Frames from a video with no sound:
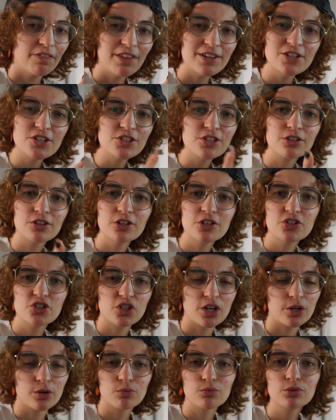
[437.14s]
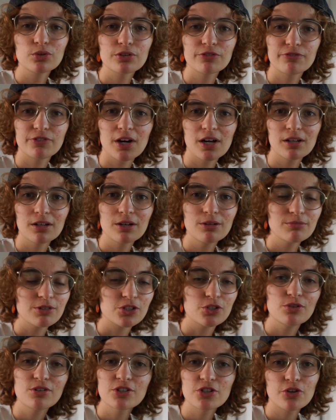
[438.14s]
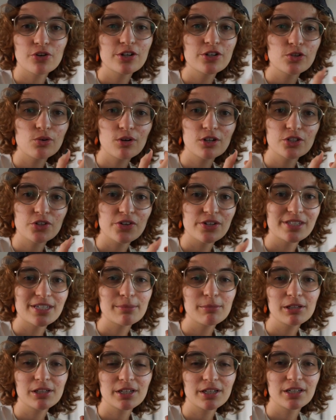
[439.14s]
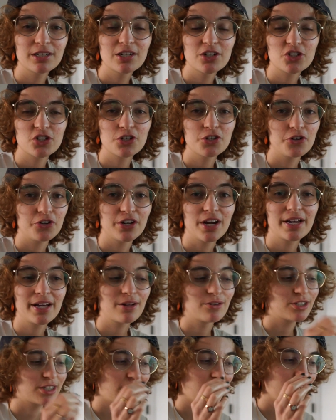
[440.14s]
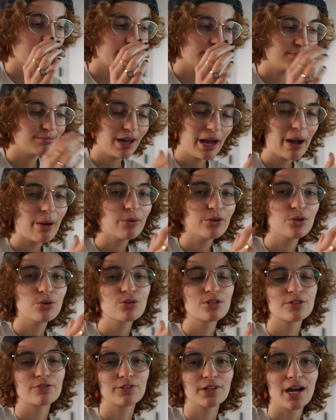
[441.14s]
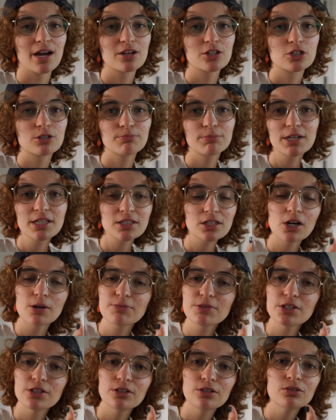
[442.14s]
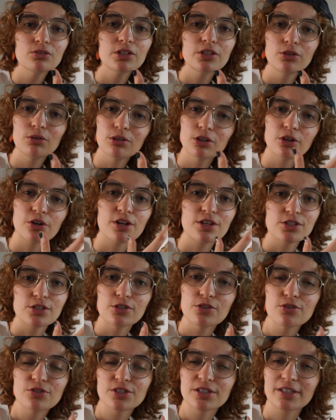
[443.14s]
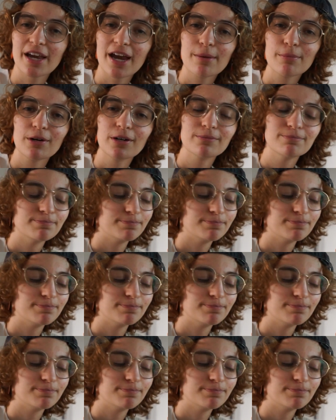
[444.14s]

That's just a good general rule to follow. As soon as you're indoors in a dimly lit condition, you're not outside, I would use the flash. But it's all up to you and you'll learn as you use the camera.